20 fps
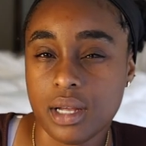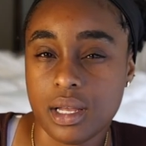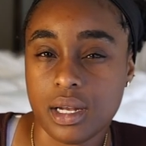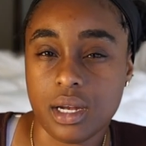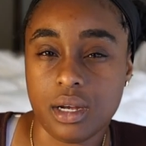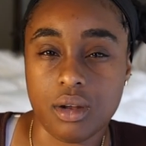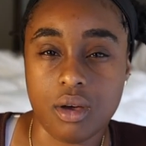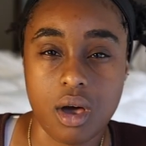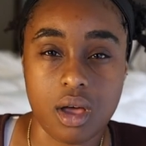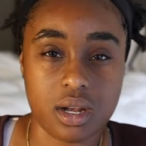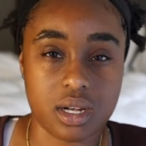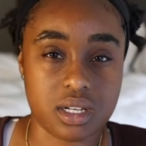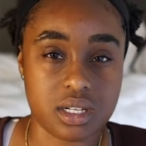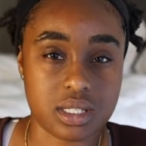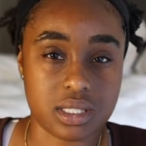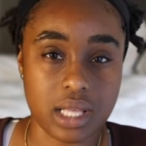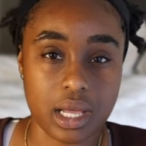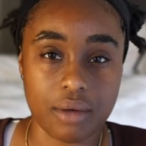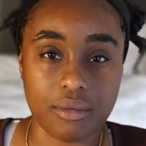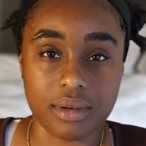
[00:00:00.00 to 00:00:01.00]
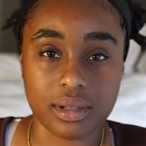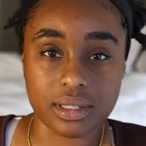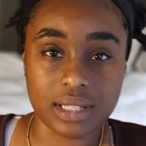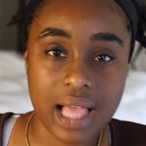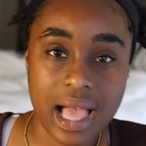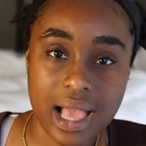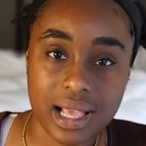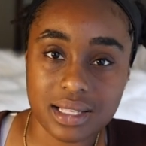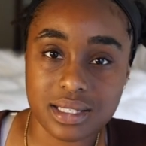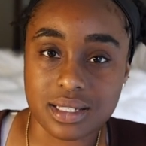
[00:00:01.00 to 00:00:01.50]
I didn't know how to just like
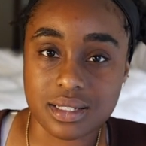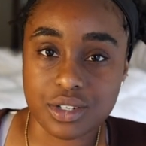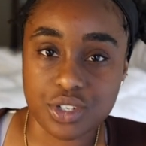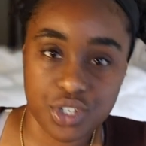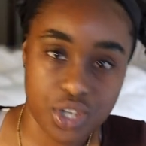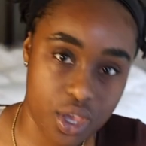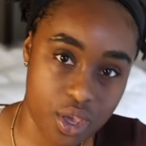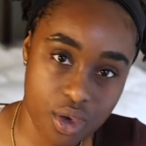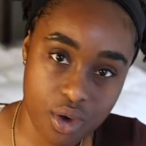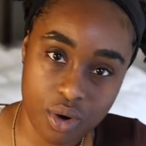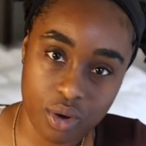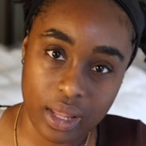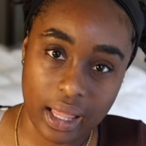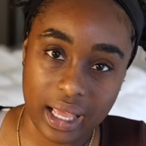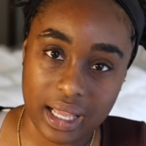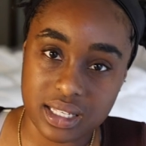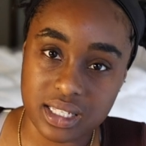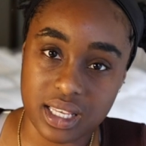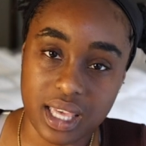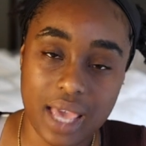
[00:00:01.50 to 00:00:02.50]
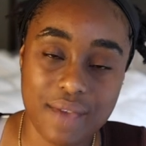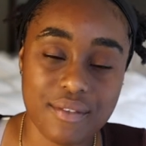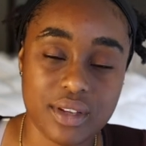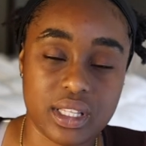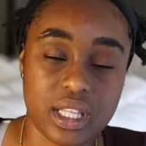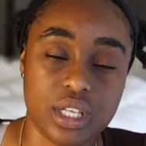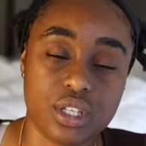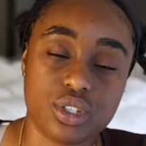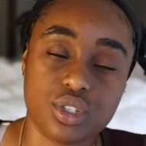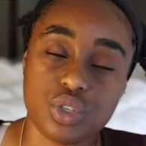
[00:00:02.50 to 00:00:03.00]
relax and chill. Like, I took
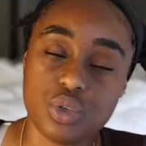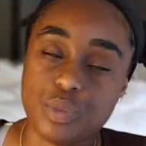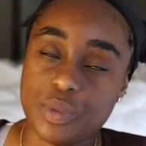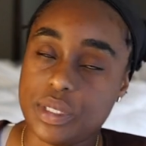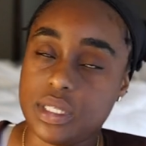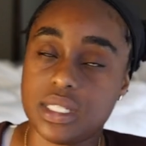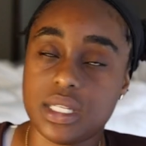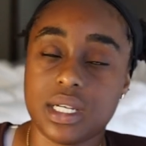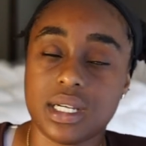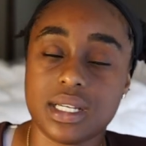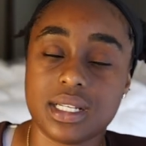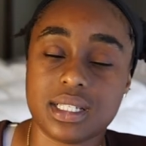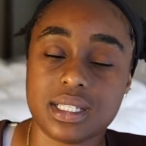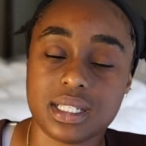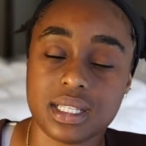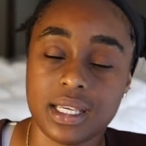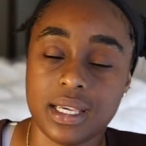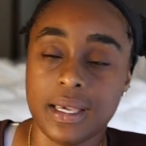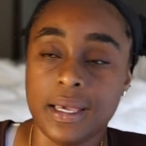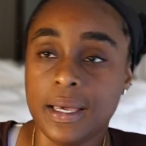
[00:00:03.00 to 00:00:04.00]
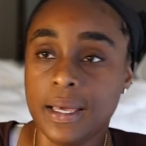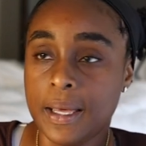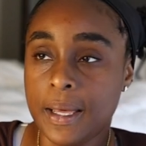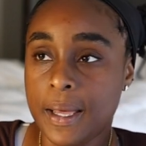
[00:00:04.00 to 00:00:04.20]
everything super seriously.